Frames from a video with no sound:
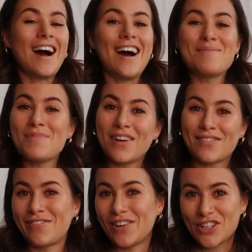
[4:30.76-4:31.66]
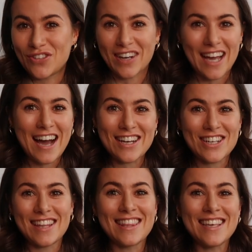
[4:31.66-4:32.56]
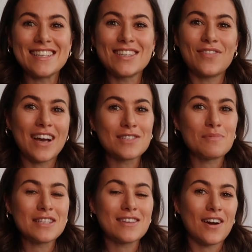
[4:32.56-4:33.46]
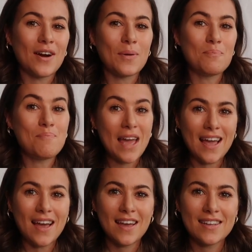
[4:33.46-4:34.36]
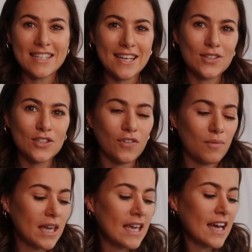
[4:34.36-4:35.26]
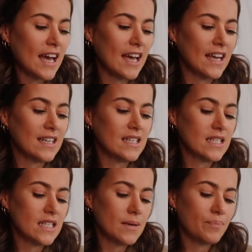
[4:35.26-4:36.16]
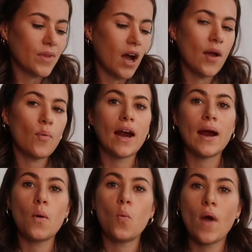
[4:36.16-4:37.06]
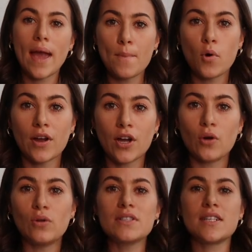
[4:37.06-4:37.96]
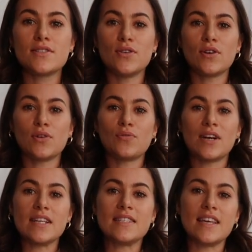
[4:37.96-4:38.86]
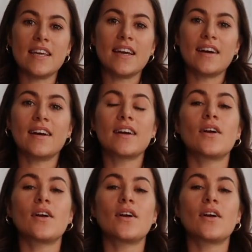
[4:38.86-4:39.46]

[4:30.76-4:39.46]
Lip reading: I'm not flush for cash, and these investments are big deals for me, and I wear way more gold, as you can already see here.